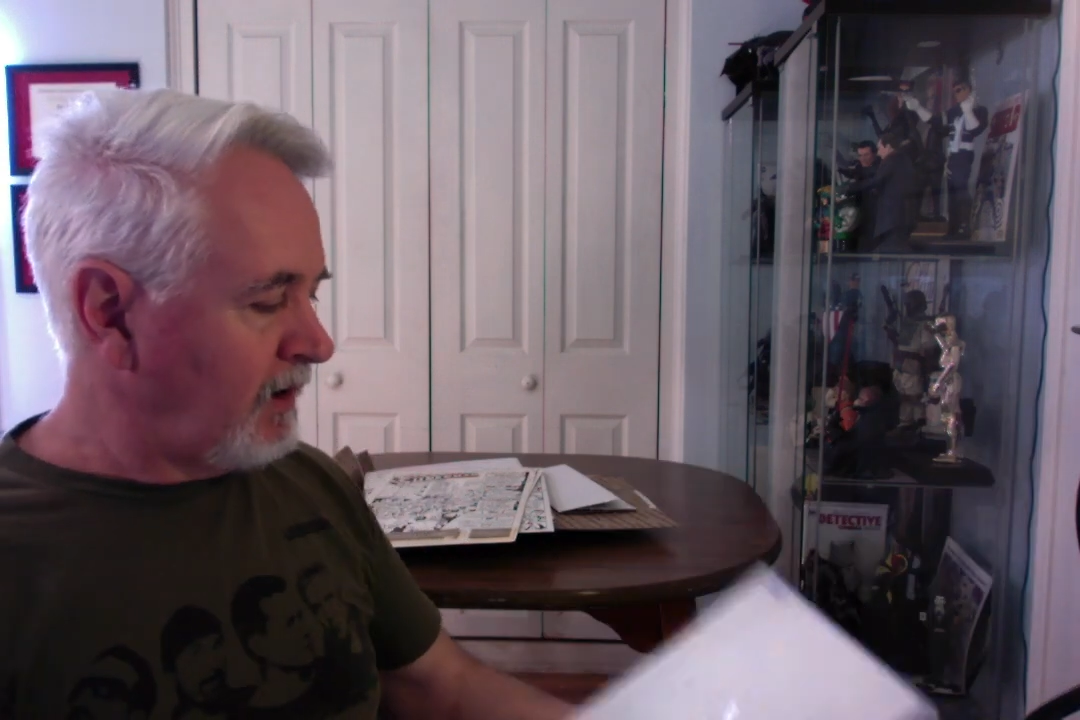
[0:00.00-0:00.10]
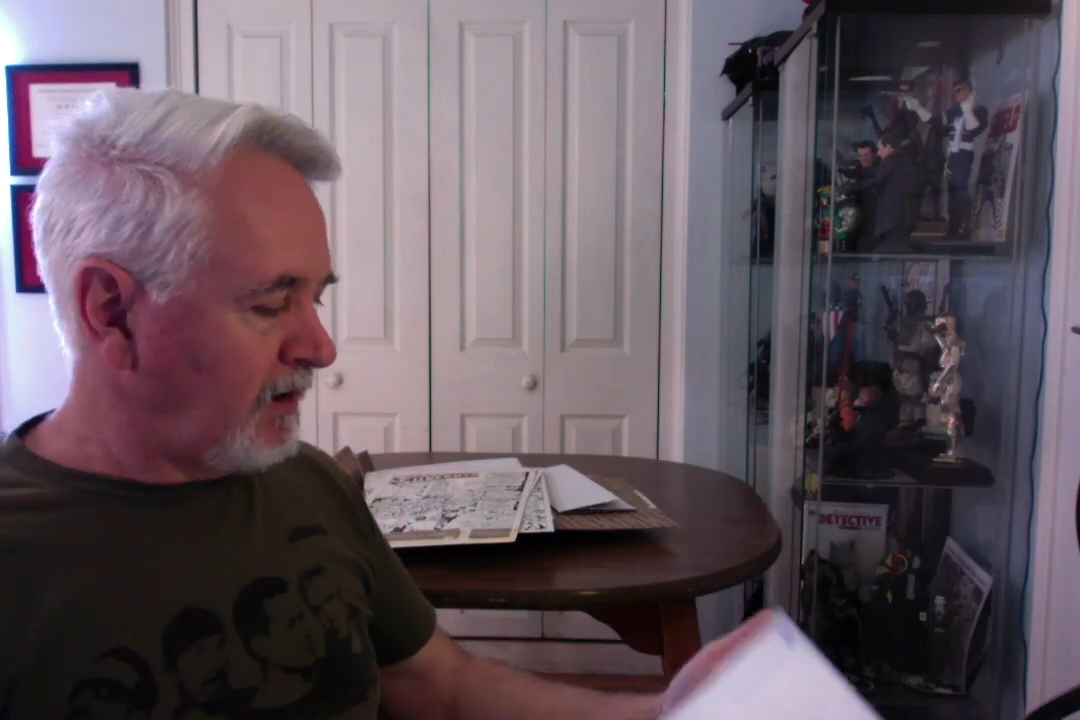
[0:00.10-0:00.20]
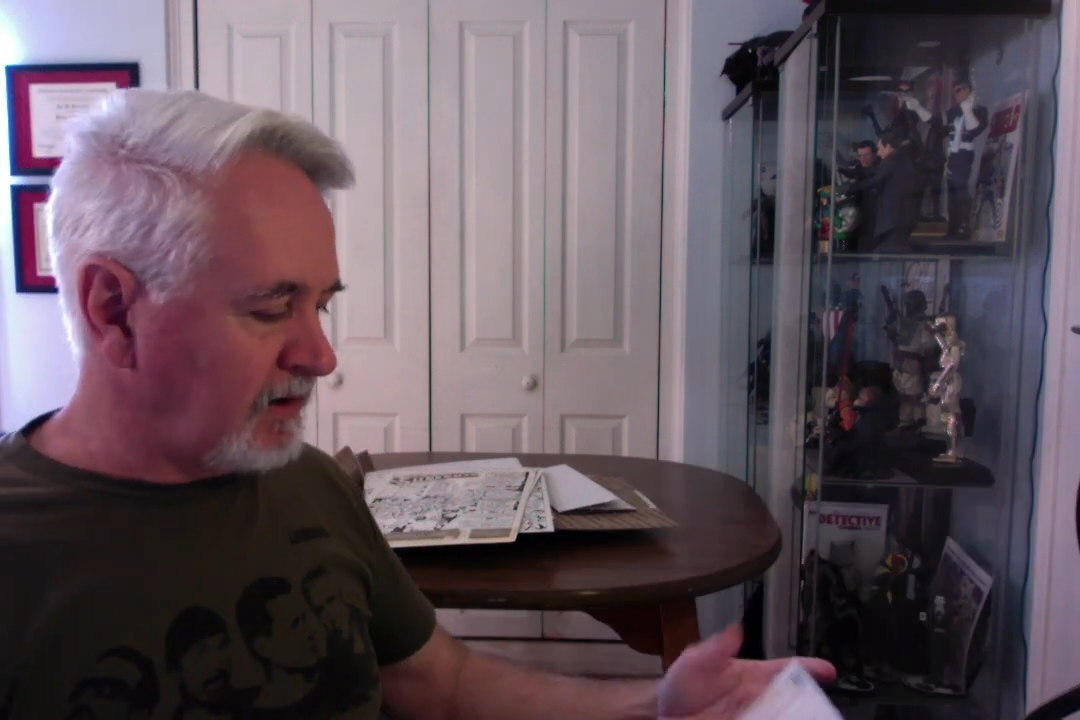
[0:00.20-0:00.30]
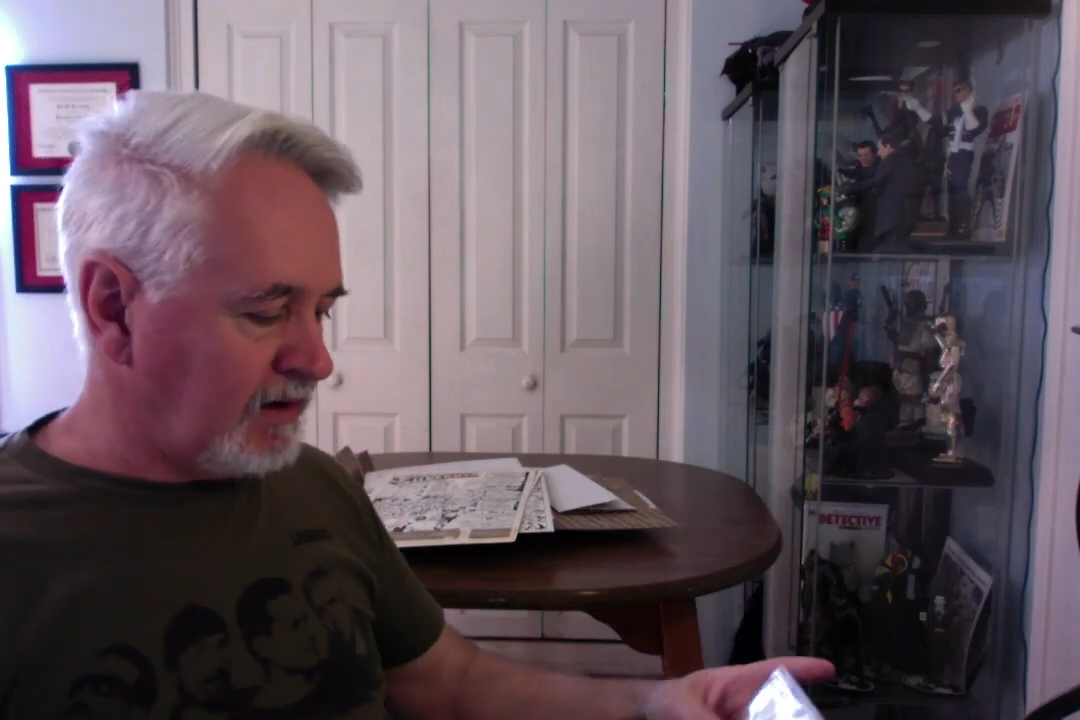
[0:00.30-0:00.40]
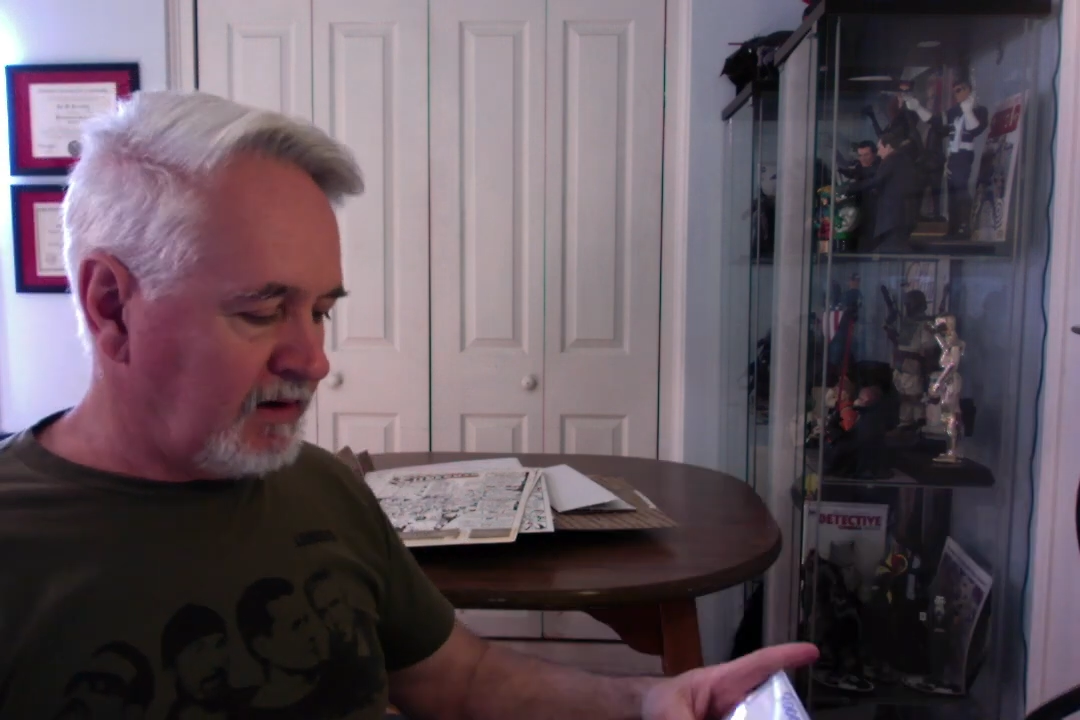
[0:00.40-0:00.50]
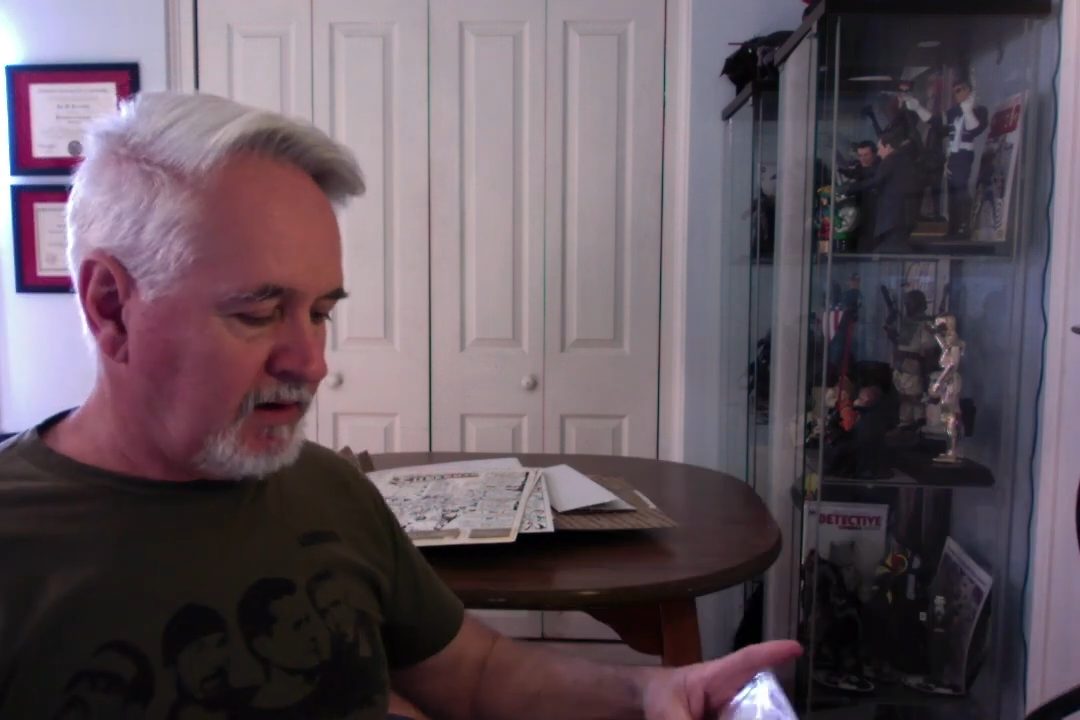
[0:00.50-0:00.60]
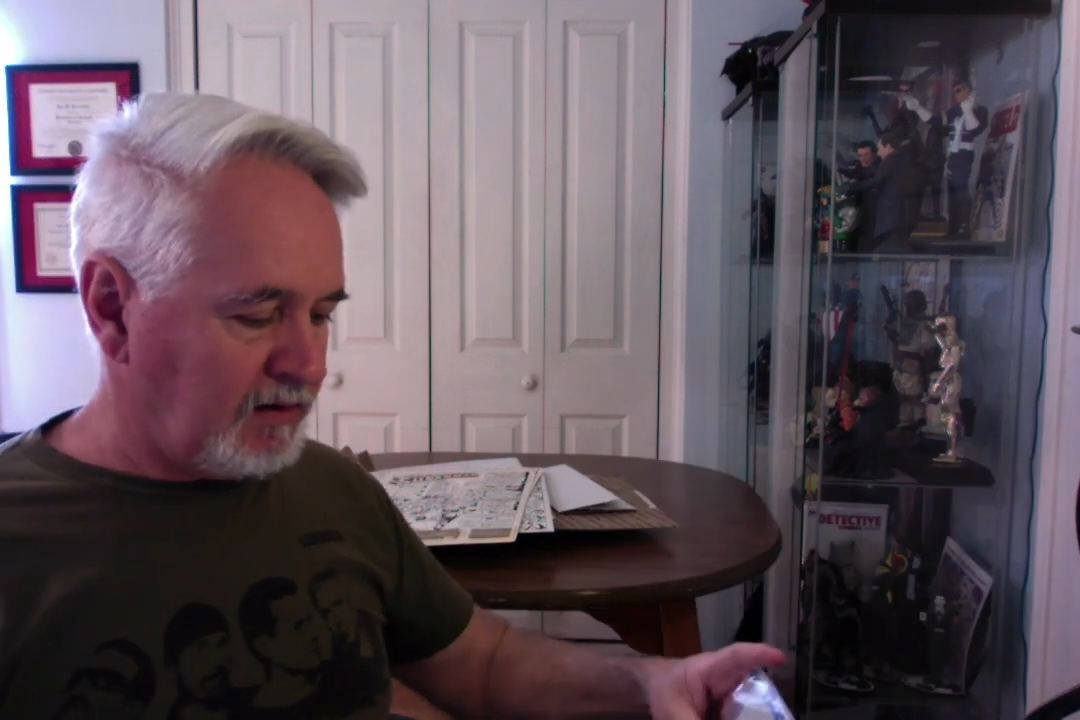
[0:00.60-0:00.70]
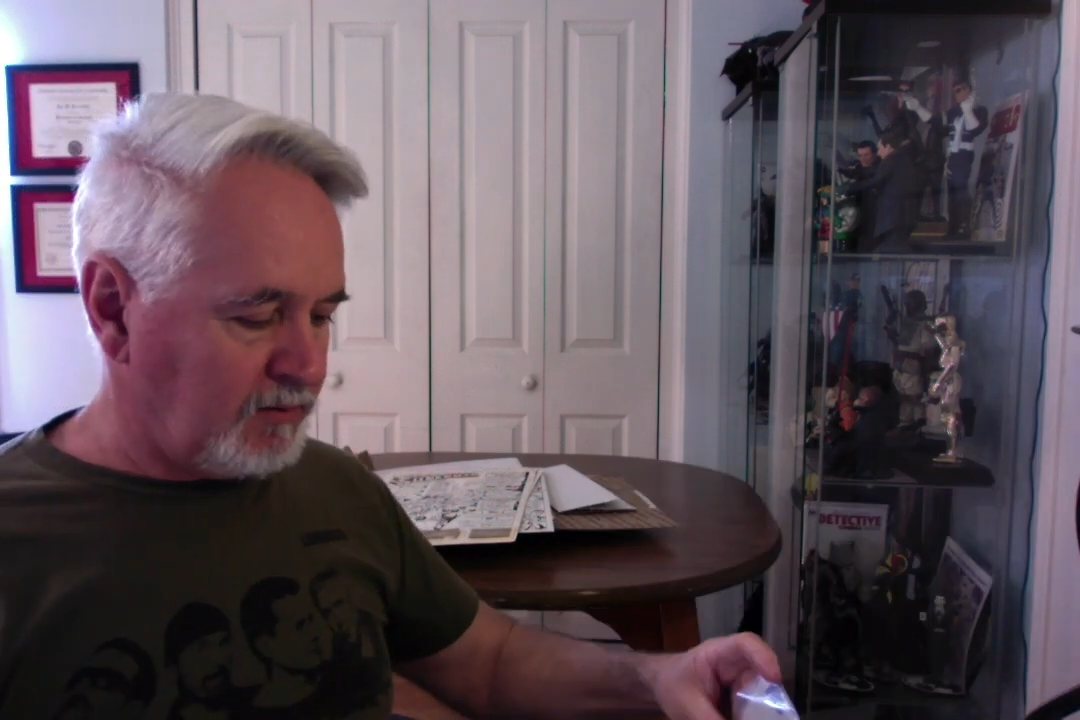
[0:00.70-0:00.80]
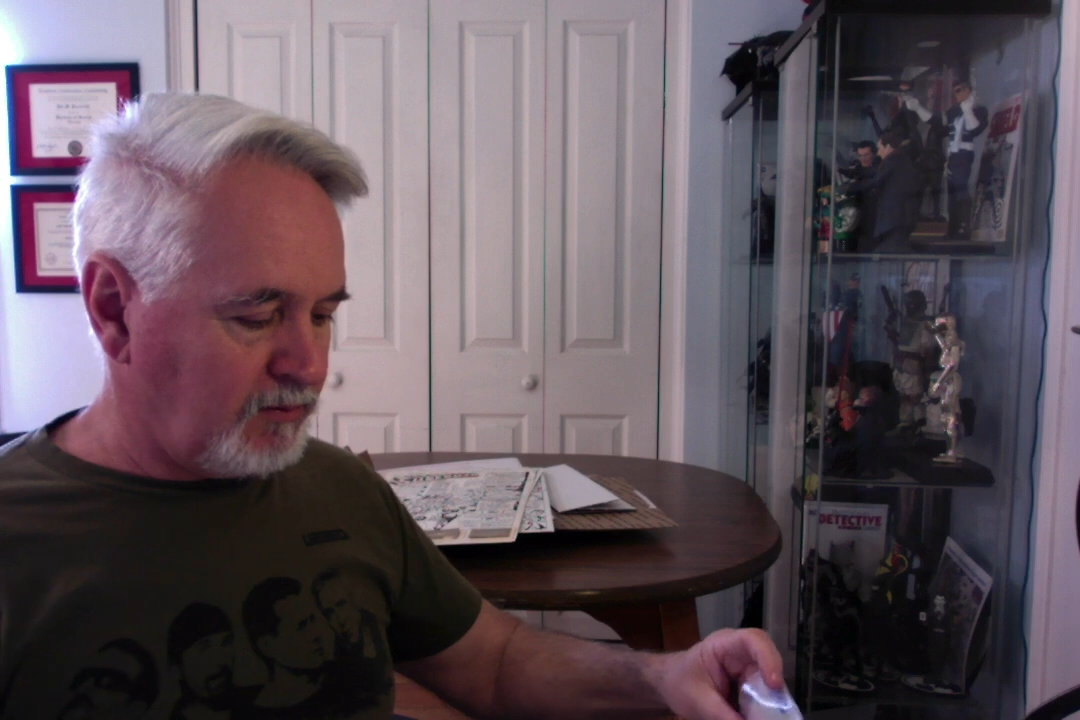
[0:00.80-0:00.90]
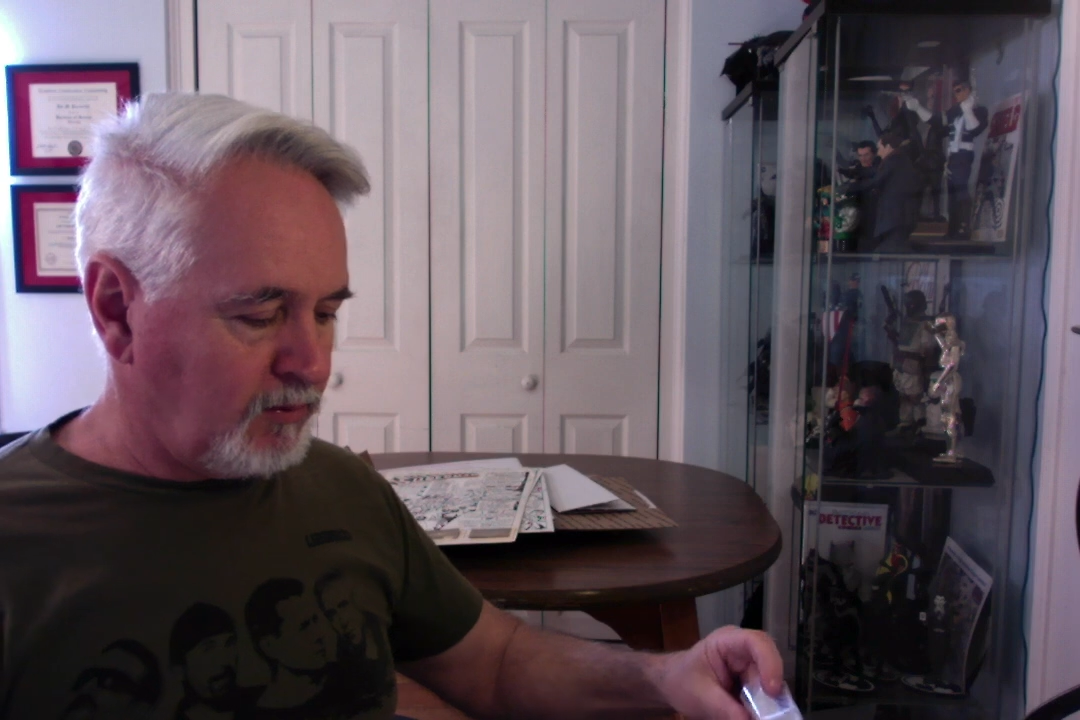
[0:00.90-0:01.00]
Again,
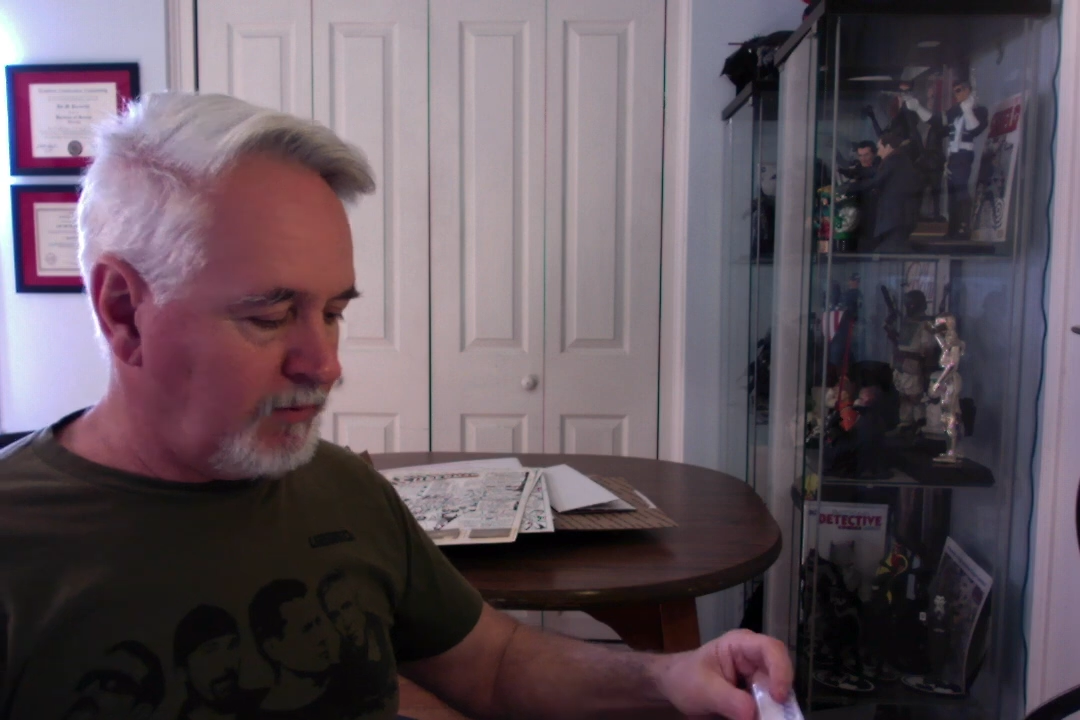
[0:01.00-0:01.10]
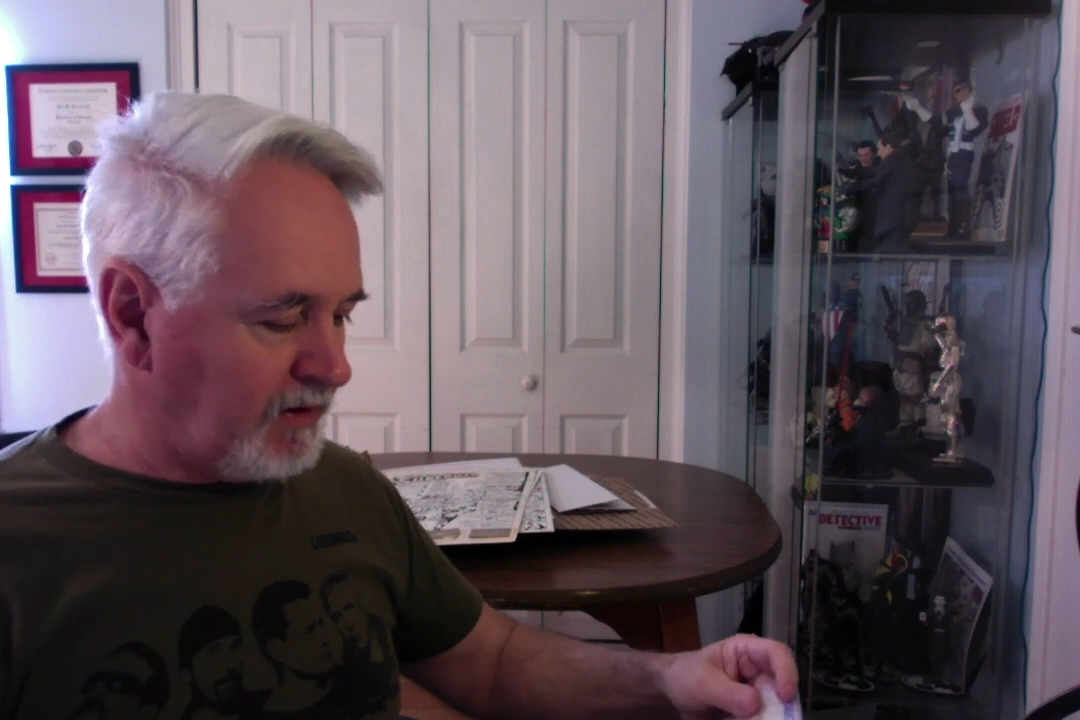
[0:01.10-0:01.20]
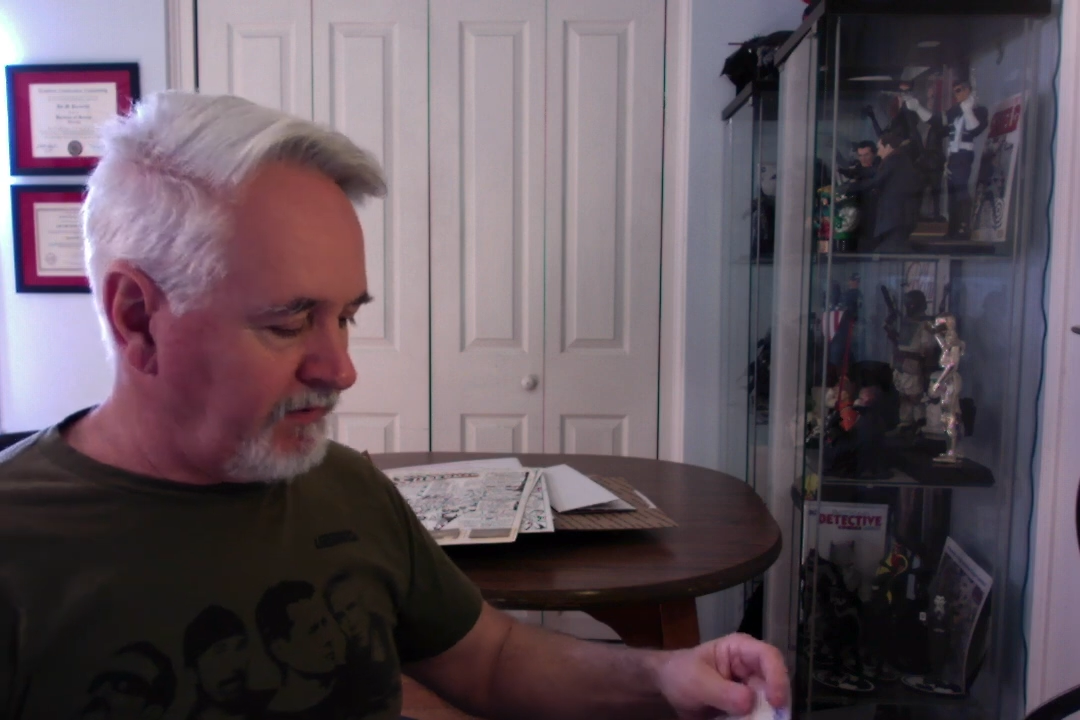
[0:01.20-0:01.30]
another one of my